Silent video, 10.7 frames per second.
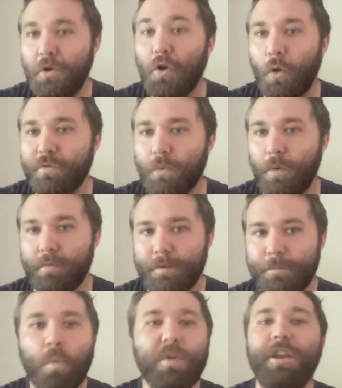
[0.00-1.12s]
close quotes,
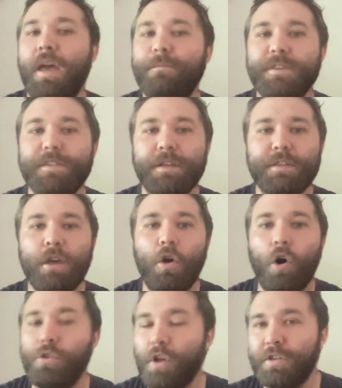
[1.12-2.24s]
with an emphasis
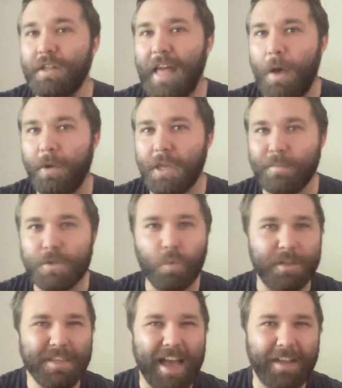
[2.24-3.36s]
on not allowing him to
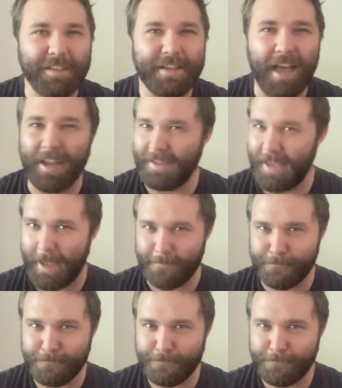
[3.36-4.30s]
attack again.